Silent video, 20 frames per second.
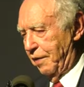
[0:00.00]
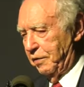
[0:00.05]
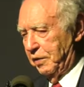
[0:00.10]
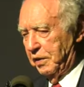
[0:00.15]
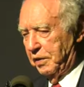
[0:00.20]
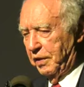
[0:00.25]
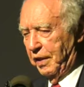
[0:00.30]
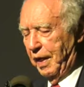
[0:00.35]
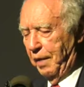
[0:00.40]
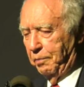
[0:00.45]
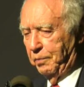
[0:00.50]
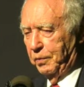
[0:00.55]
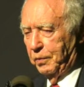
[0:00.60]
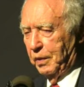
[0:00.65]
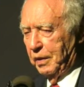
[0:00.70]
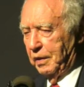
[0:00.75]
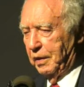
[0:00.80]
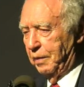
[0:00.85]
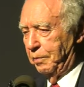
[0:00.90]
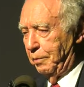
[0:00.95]
her up
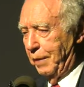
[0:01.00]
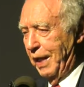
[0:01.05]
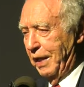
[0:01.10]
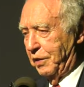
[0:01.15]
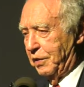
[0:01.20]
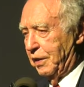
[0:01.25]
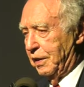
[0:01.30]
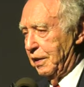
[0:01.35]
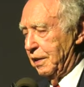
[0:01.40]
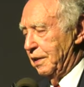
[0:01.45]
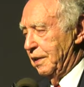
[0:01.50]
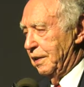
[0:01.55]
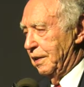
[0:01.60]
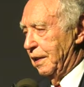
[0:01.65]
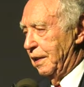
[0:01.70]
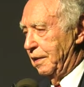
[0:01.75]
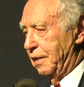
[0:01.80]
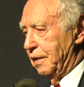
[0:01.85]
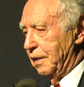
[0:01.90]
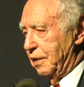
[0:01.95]
with a mattress
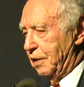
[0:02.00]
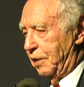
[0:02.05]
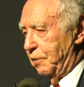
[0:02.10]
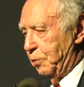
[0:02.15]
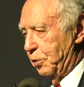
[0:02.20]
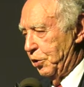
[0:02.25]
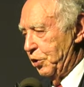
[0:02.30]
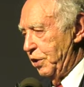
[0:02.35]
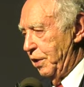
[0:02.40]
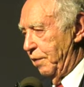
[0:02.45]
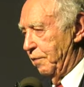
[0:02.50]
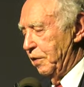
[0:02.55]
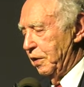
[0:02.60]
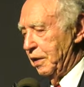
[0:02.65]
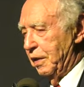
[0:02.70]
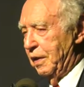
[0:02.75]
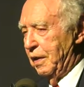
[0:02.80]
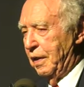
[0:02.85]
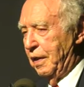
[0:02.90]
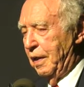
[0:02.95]
and she would
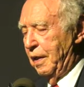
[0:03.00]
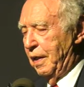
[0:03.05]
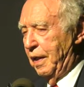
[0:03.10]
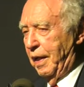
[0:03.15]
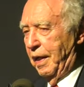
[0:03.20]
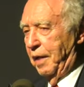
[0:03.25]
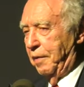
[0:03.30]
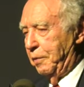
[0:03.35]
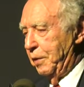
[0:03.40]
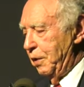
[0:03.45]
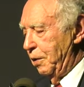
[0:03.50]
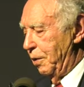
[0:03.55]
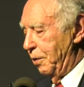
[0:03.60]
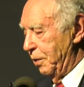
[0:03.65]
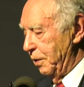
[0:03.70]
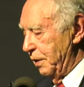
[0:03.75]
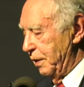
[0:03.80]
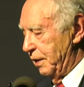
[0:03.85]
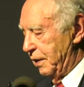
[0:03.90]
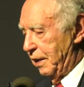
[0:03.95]
shiver and we
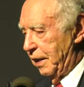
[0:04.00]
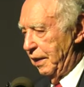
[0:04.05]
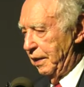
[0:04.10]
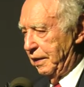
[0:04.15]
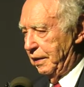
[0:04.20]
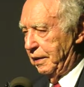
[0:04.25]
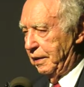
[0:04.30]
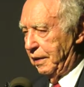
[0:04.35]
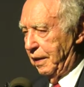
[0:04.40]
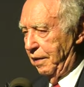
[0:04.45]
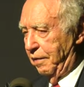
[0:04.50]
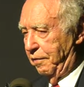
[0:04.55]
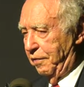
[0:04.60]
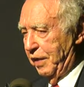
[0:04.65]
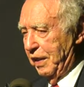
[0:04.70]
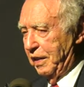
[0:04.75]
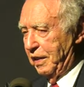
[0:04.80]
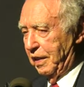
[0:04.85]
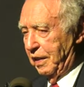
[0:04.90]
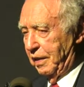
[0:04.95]
noticed that her
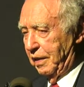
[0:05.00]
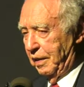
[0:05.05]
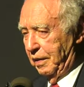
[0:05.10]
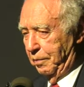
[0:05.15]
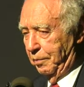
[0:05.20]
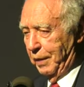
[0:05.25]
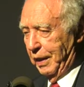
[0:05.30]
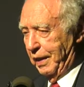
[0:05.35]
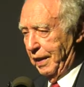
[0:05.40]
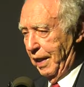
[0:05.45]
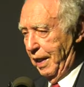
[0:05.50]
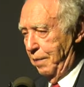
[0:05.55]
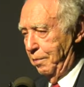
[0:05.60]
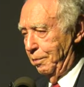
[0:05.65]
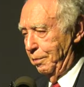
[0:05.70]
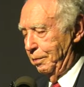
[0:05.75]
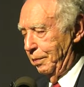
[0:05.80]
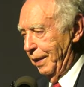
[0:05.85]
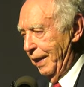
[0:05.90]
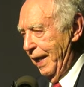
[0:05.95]
finger
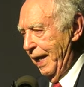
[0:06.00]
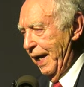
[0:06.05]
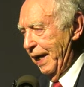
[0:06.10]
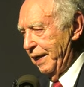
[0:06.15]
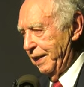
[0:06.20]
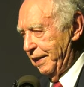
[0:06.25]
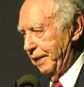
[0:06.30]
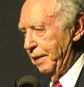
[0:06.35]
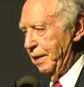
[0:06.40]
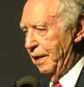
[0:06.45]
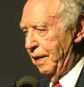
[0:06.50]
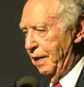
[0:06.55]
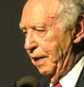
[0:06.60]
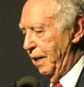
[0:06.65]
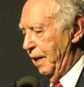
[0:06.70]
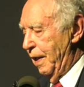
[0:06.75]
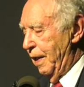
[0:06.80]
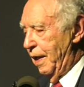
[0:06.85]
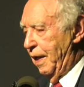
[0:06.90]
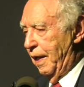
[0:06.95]
became black
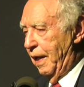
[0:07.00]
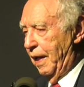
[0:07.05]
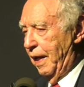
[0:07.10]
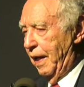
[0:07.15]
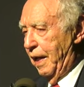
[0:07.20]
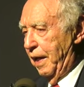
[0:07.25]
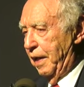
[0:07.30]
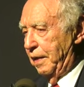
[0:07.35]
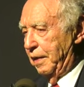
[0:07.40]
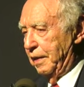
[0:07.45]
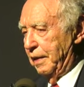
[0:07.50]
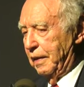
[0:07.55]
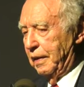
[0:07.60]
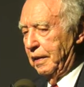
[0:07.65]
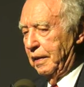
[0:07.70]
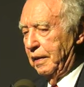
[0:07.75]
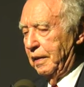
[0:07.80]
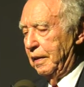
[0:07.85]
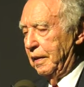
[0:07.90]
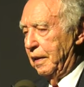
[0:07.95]
and,
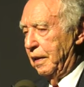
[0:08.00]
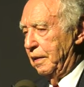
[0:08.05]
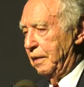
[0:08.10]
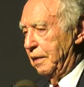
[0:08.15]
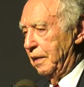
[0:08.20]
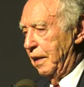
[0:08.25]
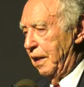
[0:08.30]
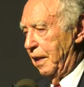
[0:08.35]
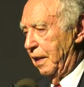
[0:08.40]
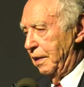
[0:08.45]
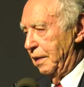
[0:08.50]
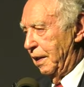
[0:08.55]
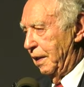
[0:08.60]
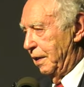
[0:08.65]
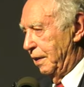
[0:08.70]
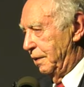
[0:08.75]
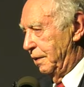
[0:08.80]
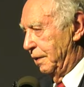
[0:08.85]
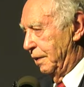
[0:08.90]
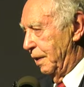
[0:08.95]
and that
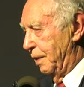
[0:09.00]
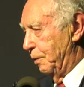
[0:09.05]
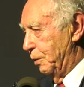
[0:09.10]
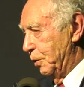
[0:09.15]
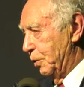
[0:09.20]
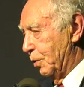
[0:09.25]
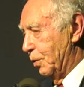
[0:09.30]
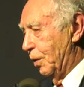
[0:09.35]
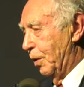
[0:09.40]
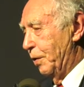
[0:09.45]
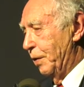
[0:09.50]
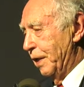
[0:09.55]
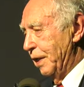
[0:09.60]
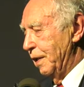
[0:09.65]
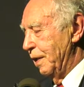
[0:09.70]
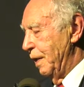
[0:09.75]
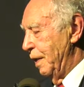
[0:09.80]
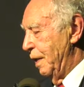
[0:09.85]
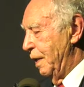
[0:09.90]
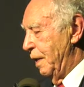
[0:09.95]
it was growing.